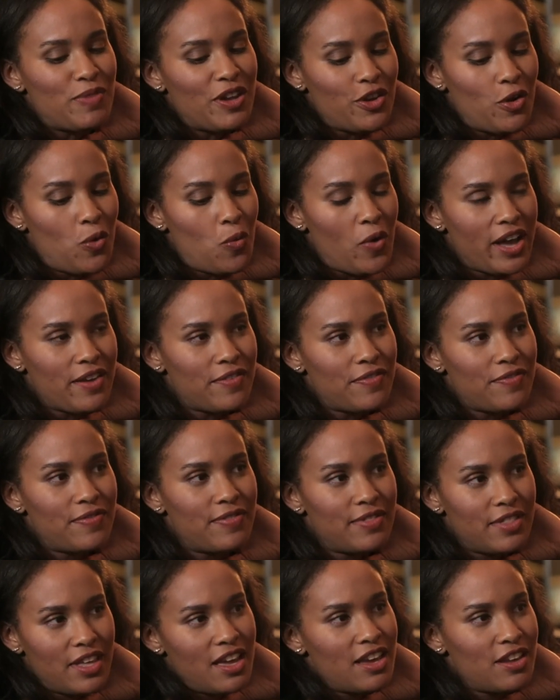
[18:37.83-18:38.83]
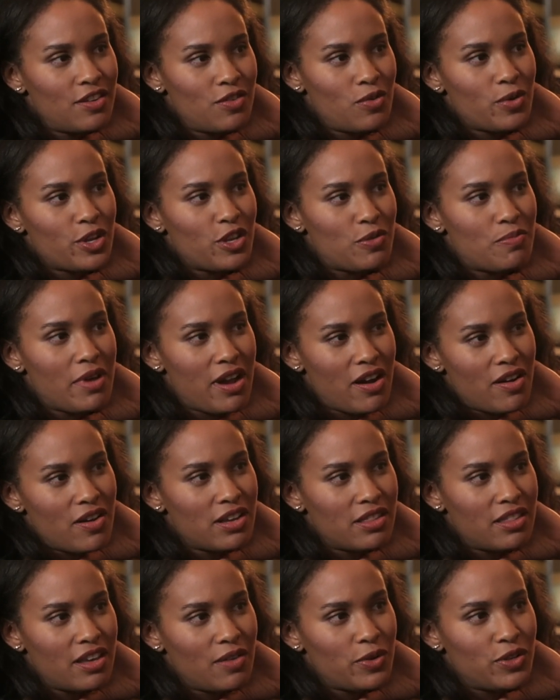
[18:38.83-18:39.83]
you met your wife then, or were you
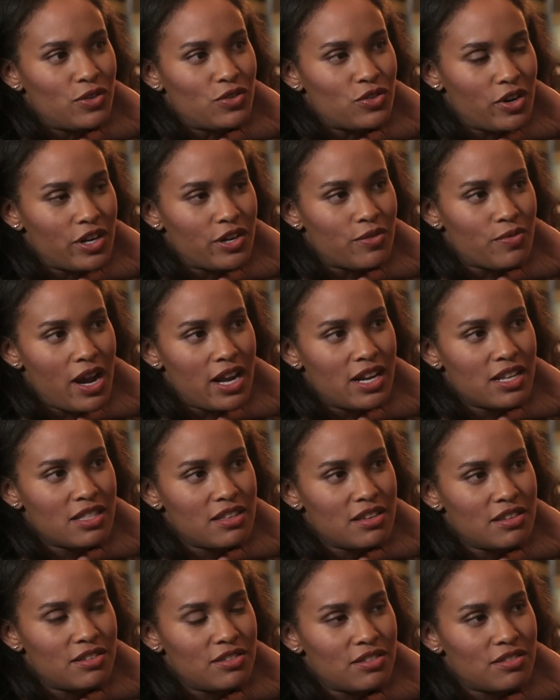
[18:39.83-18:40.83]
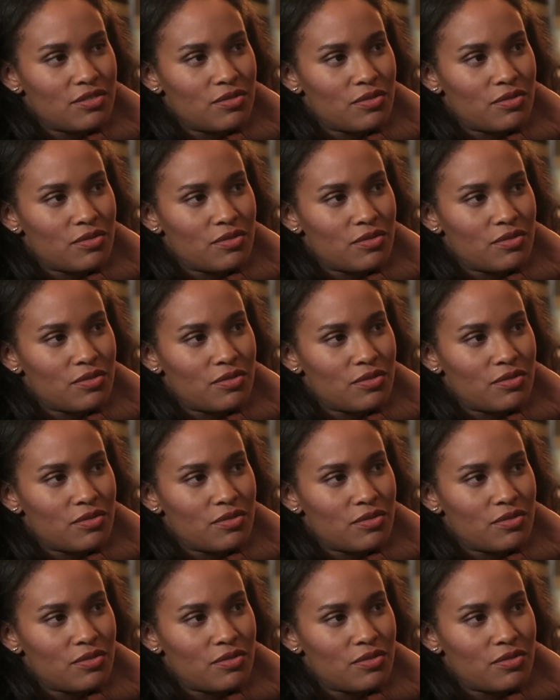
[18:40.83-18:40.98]
married then when you started writing this?